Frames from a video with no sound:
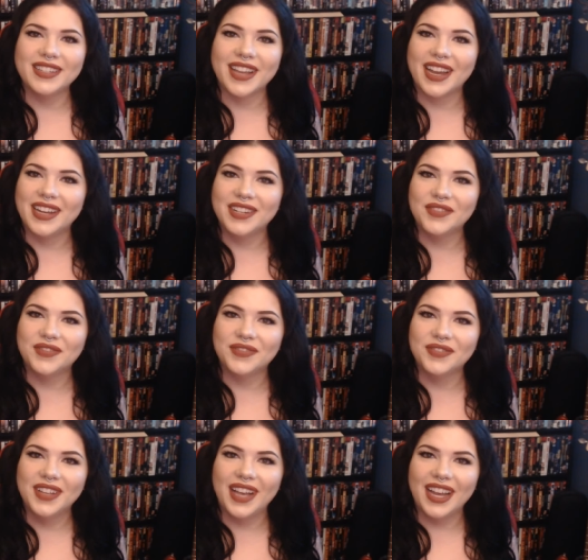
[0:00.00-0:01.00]
I kind of
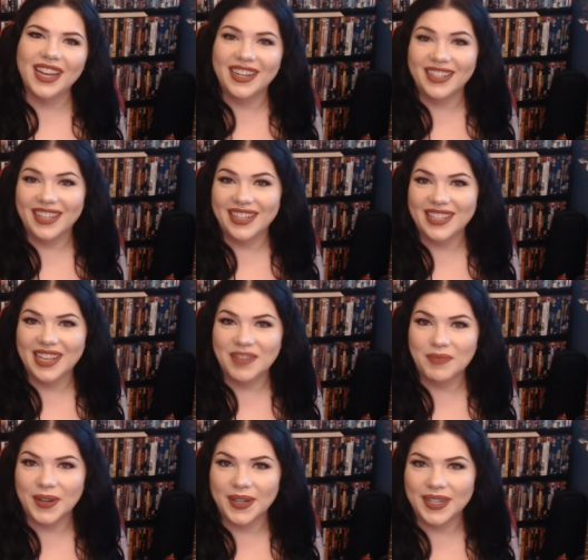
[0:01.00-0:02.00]
liked
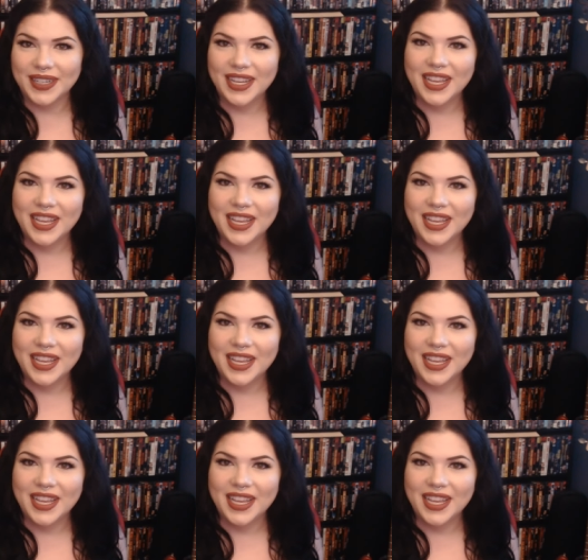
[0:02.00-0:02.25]
that part.